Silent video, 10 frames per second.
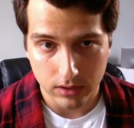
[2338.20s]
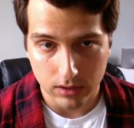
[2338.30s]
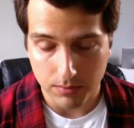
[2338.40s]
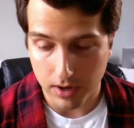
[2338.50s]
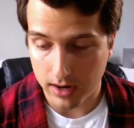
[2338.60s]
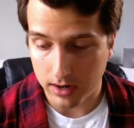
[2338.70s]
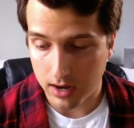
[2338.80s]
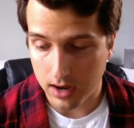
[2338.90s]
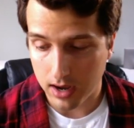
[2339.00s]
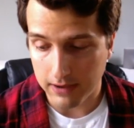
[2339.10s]
But
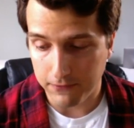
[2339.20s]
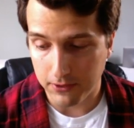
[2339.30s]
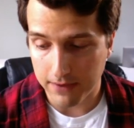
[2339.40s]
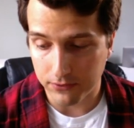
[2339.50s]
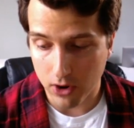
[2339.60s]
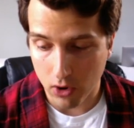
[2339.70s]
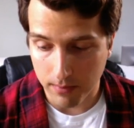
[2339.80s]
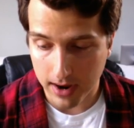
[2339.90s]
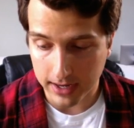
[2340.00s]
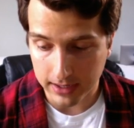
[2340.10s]
uh, if you have no
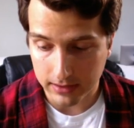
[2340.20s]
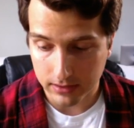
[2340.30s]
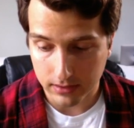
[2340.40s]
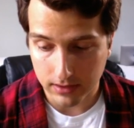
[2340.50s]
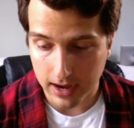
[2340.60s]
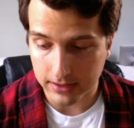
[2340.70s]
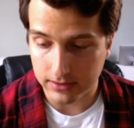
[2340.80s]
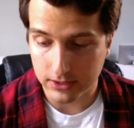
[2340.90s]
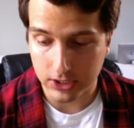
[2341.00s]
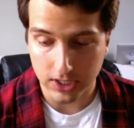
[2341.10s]
money, I
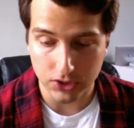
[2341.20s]
suggest you